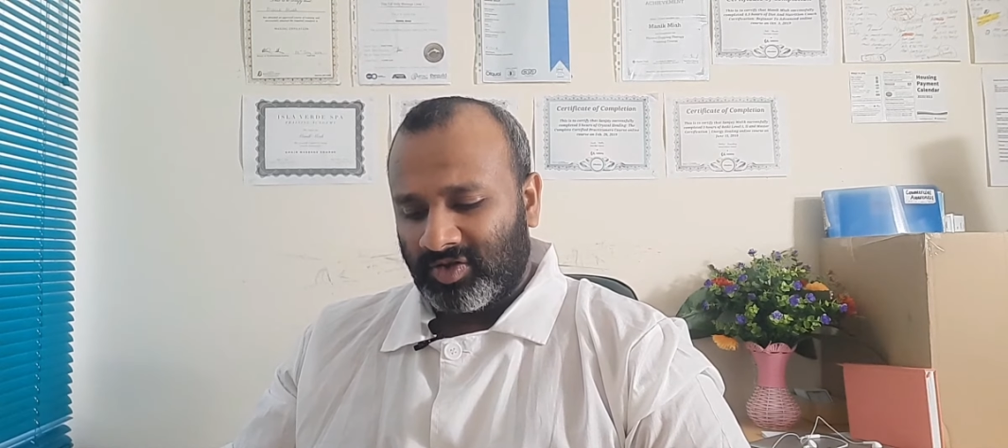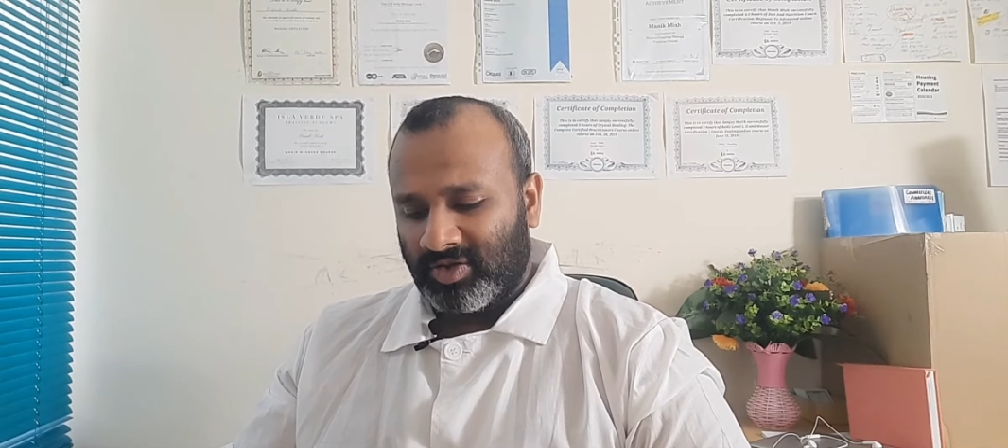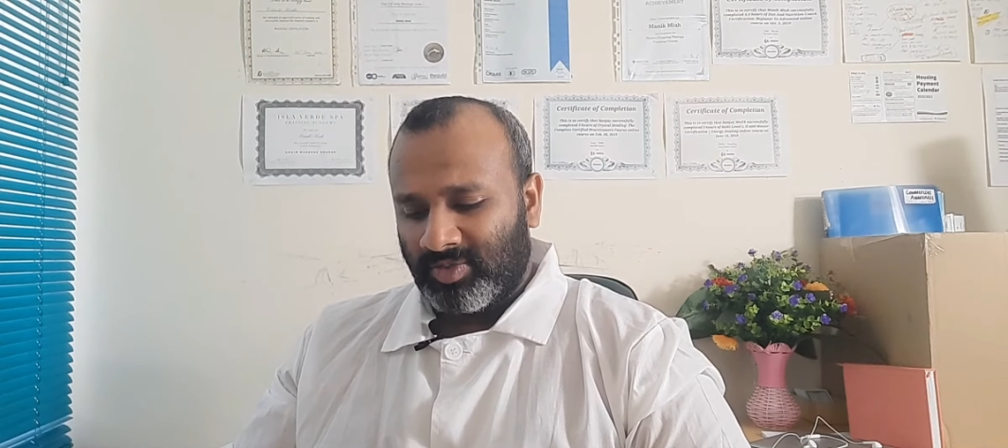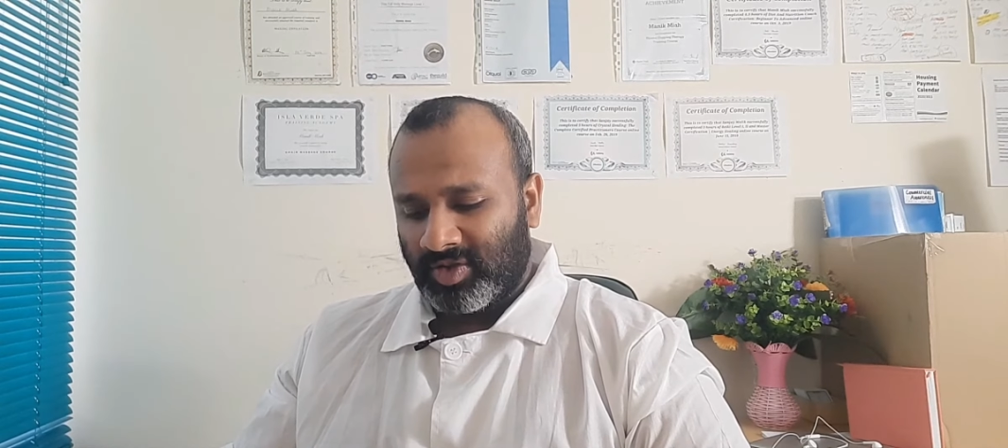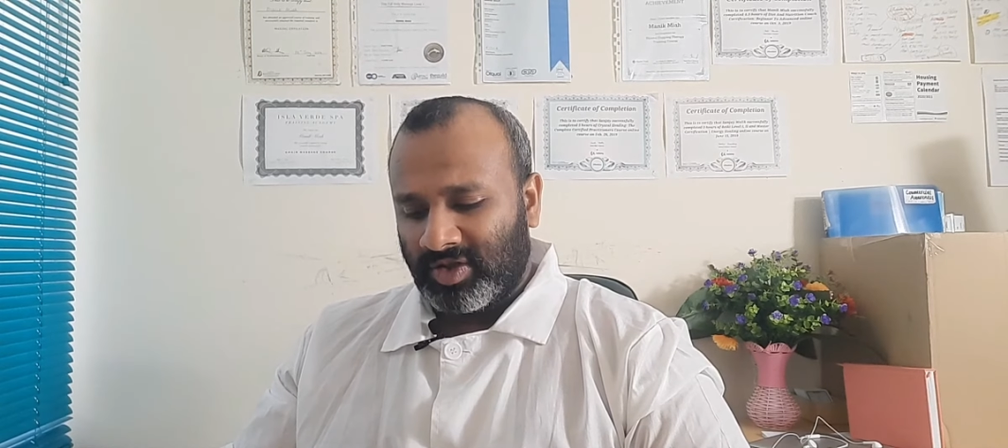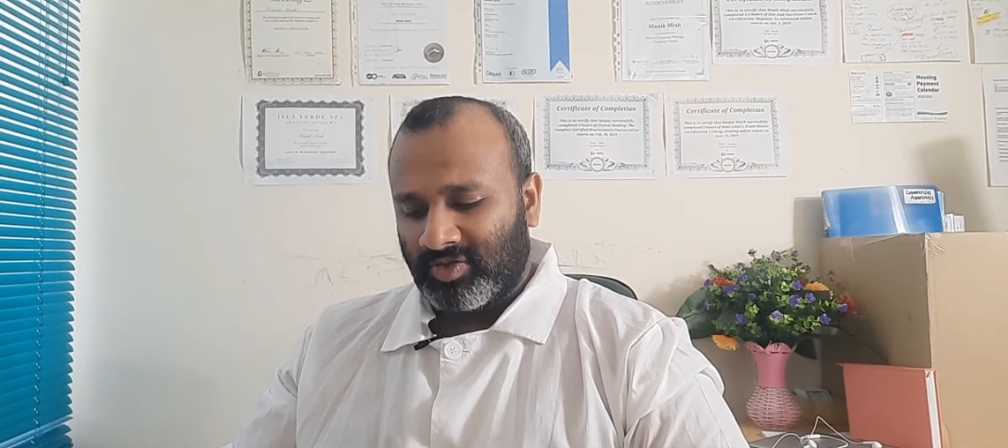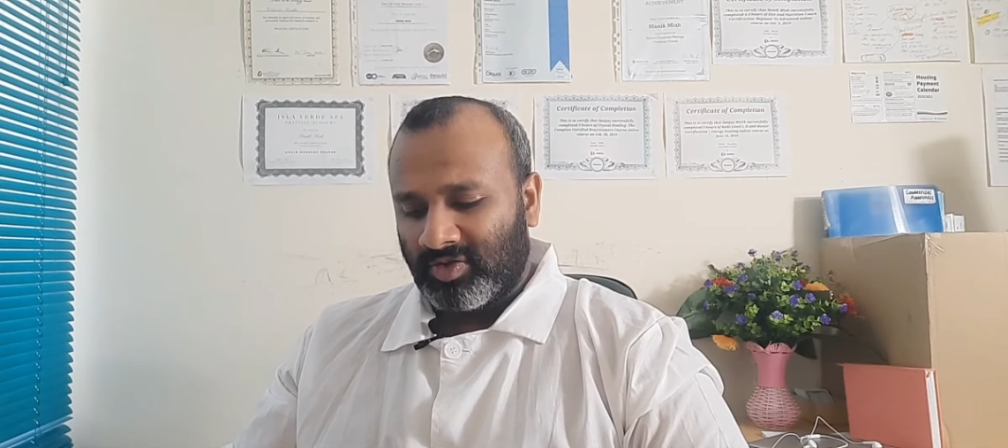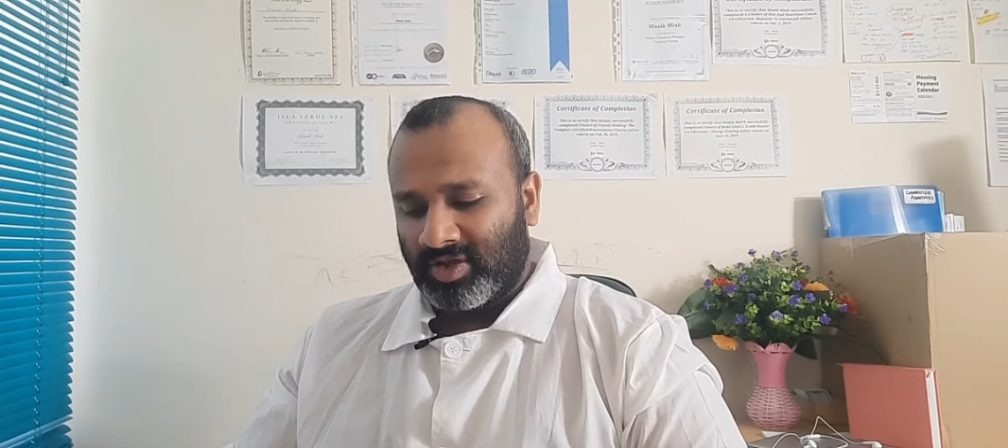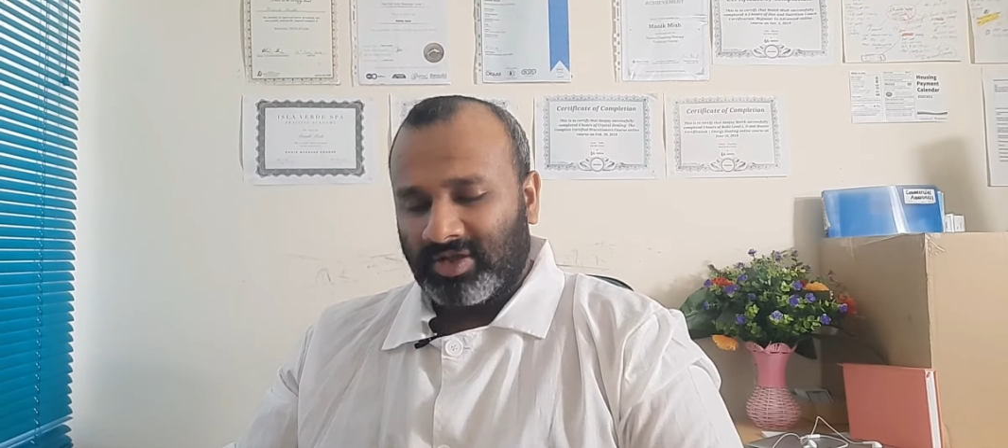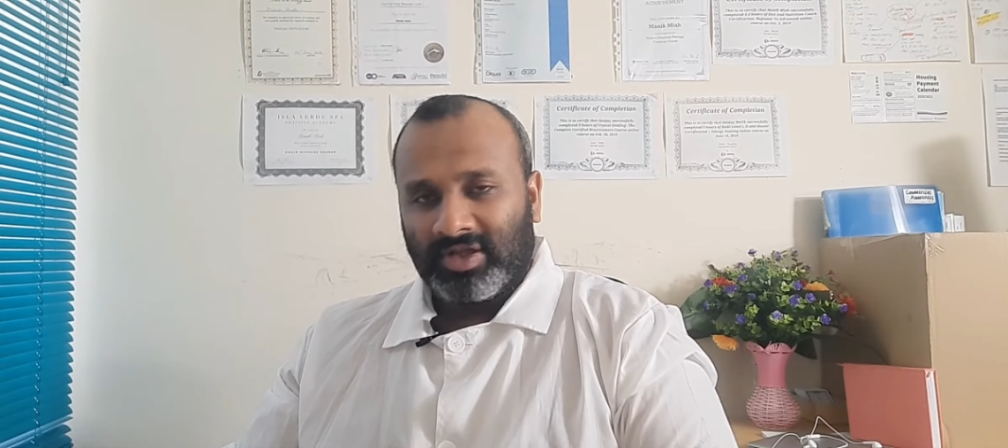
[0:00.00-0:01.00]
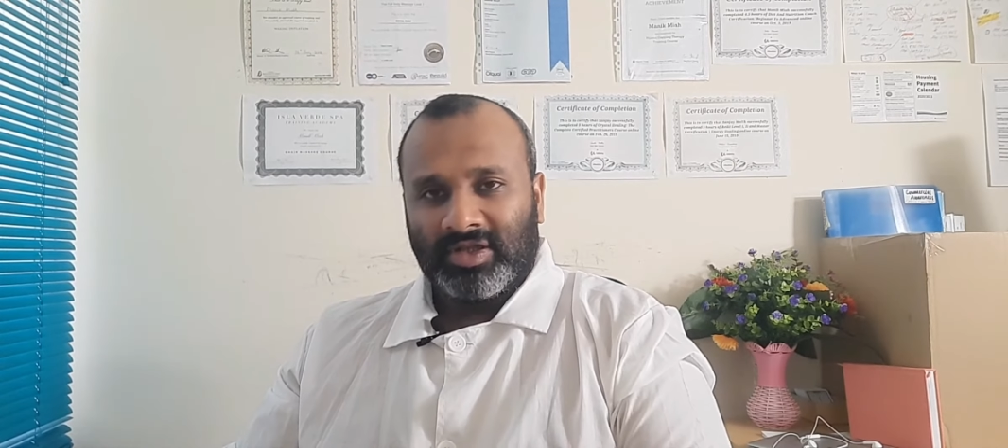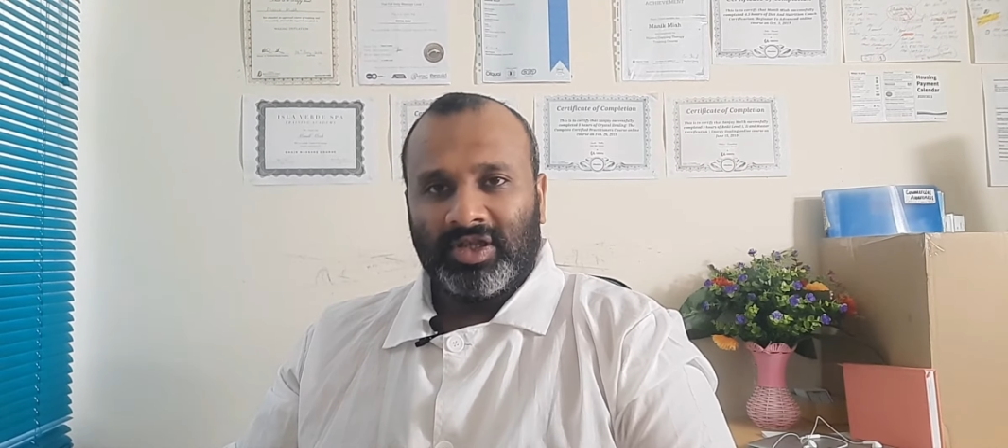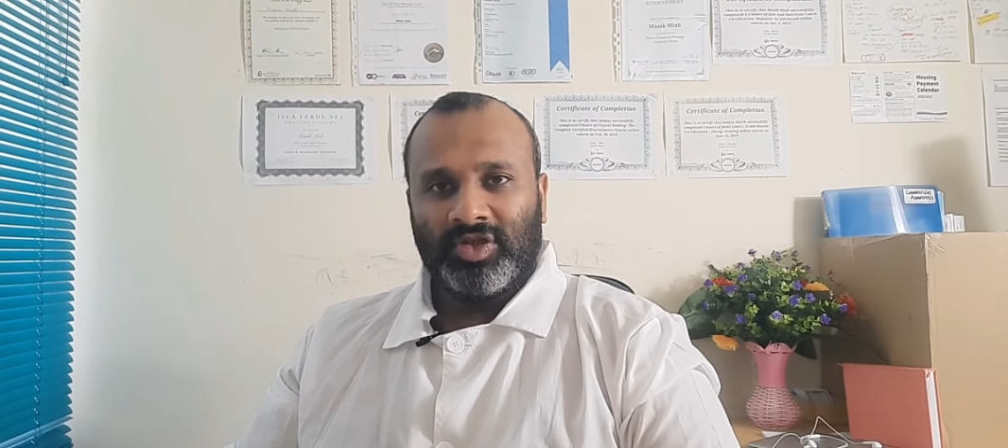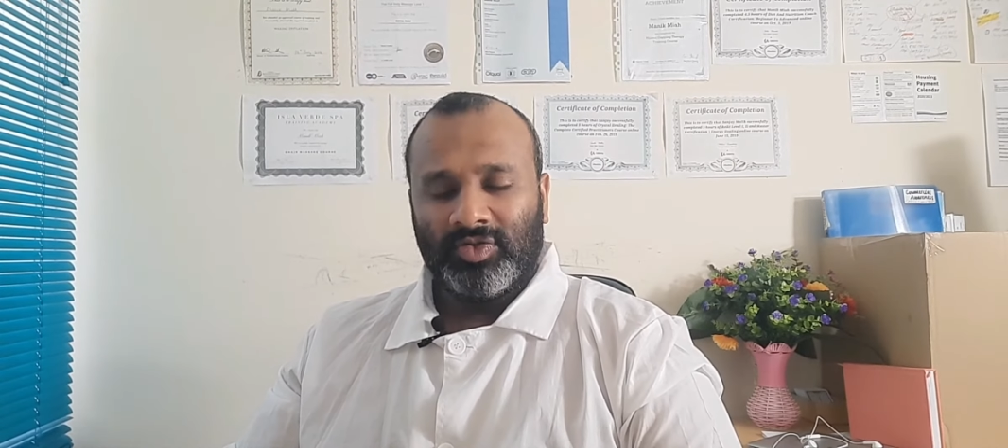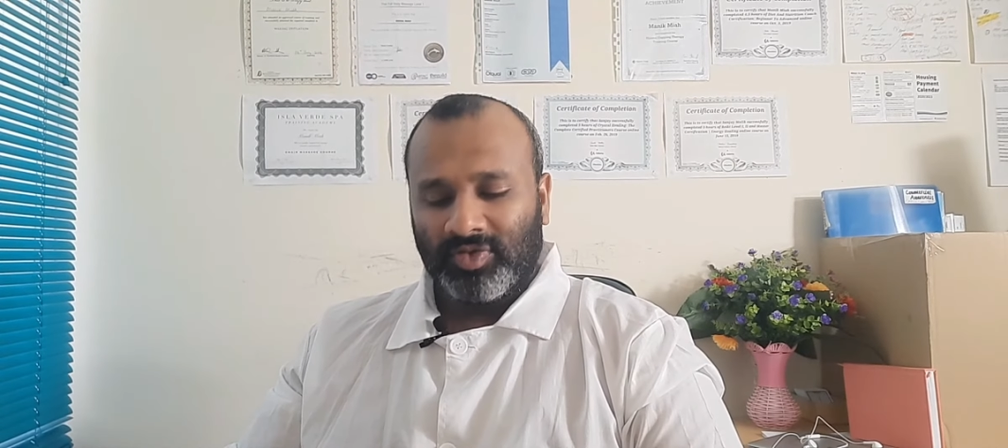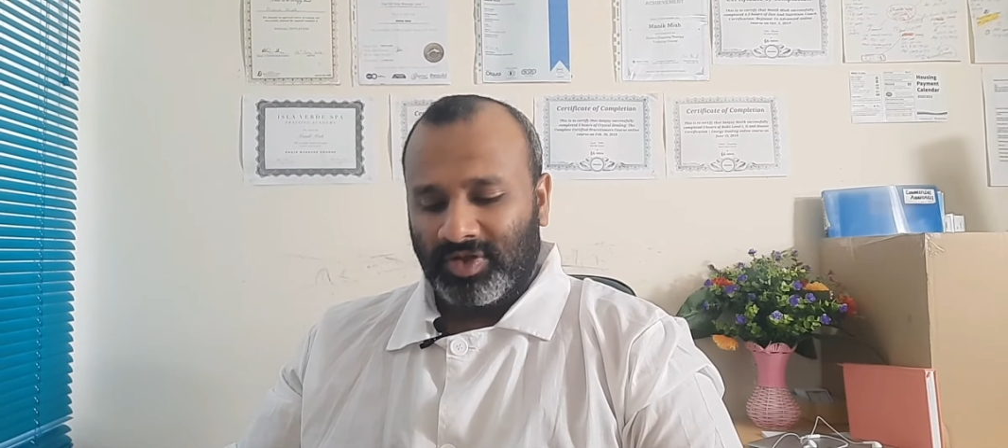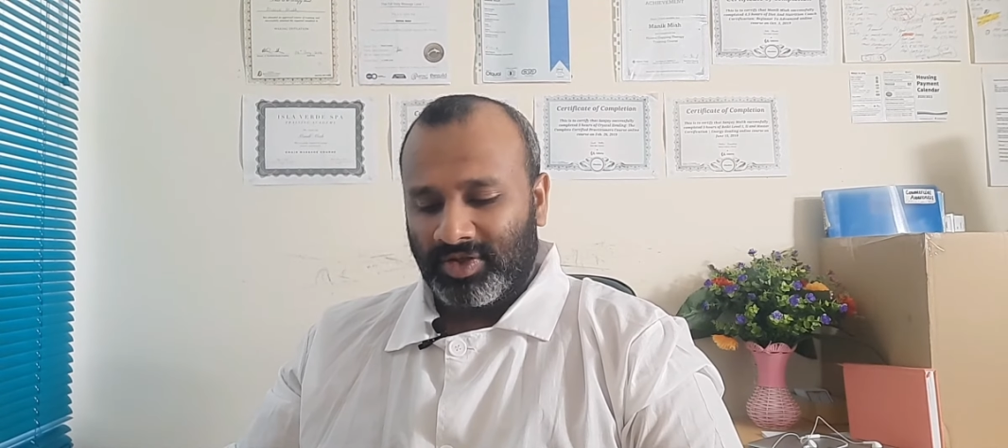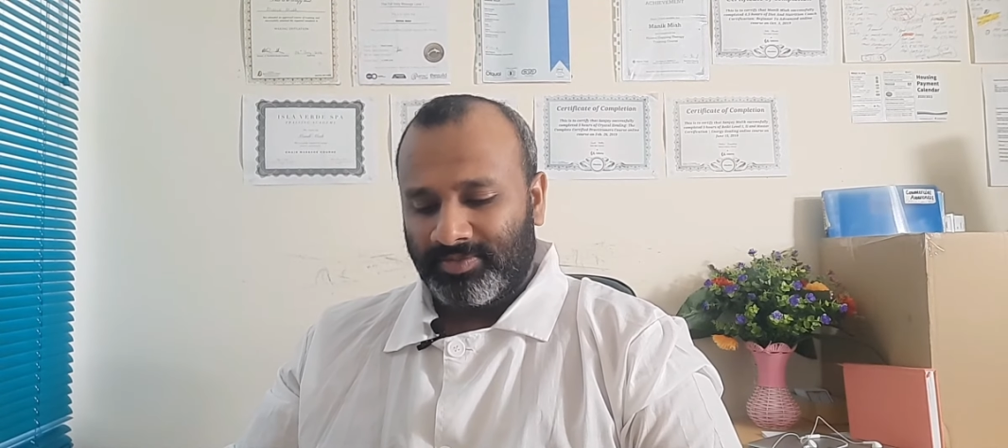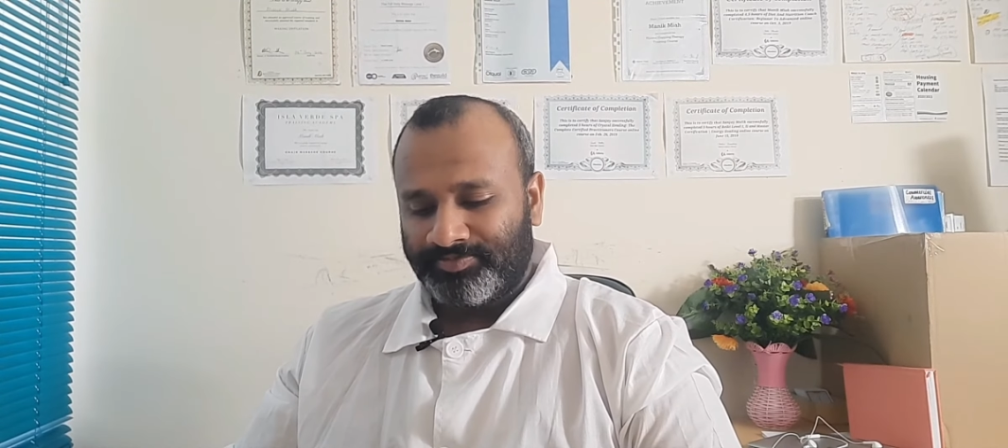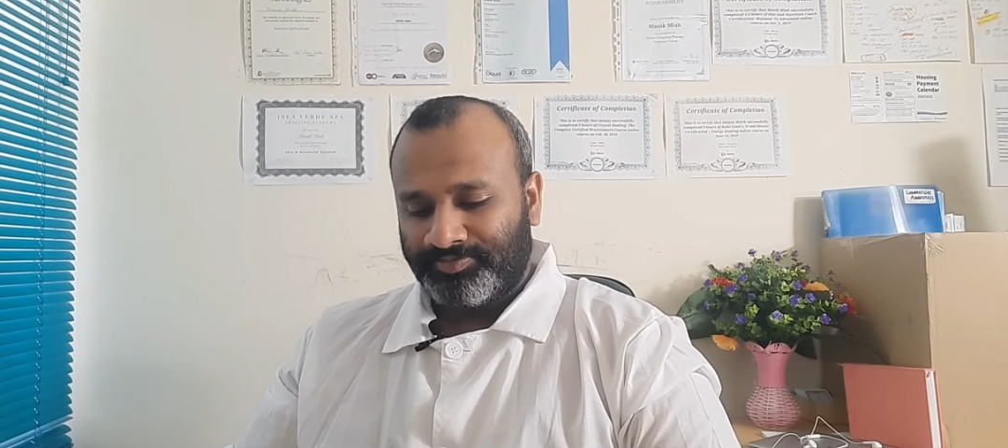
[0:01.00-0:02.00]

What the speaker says: to the body's organs and tissues,